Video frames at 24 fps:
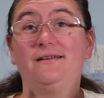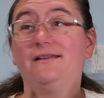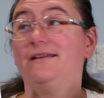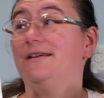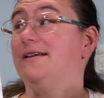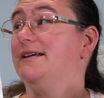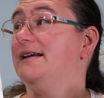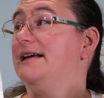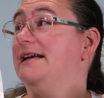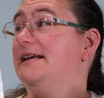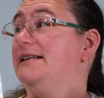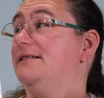
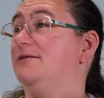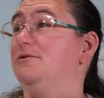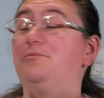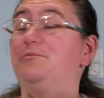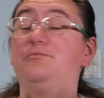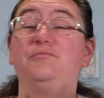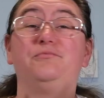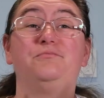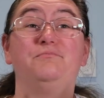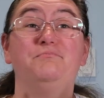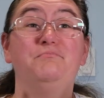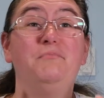he'll
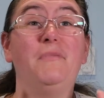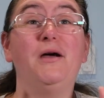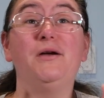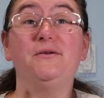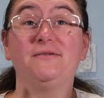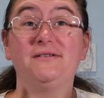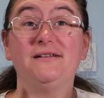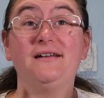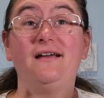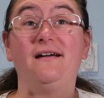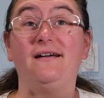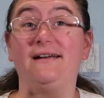
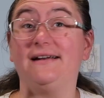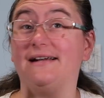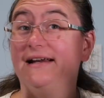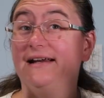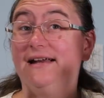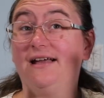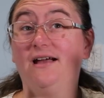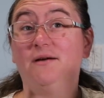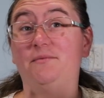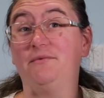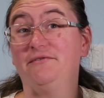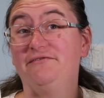most likely
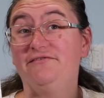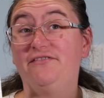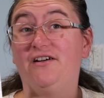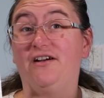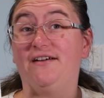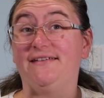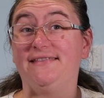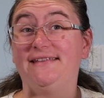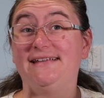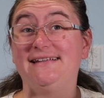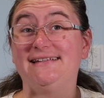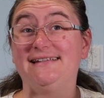come and
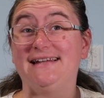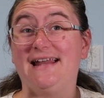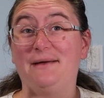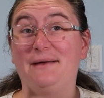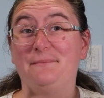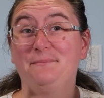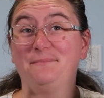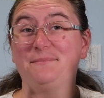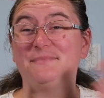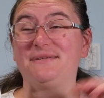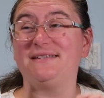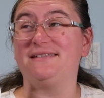find these
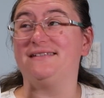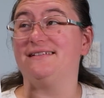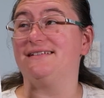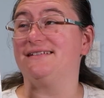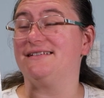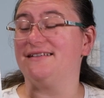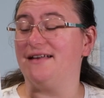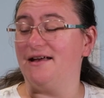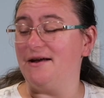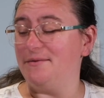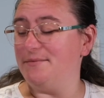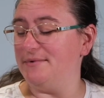lamps that
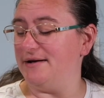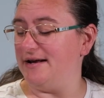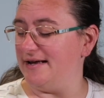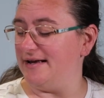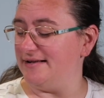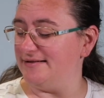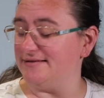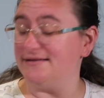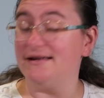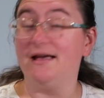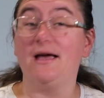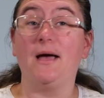Simon
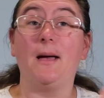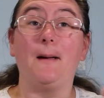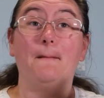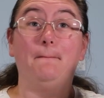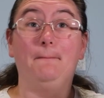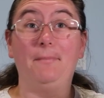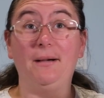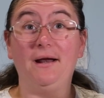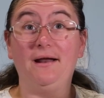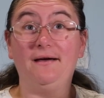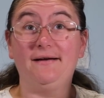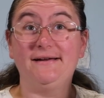has
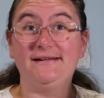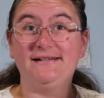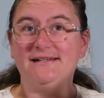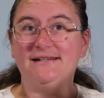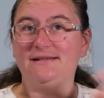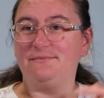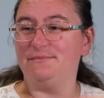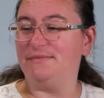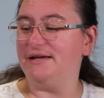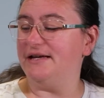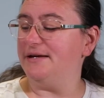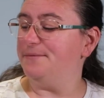
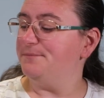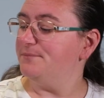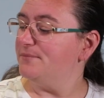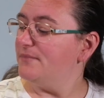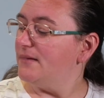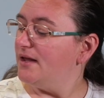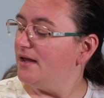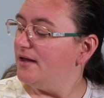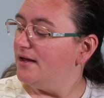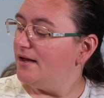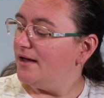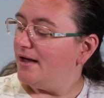blinding me.
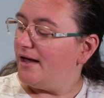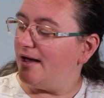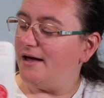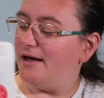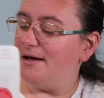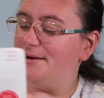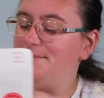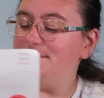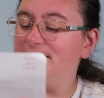I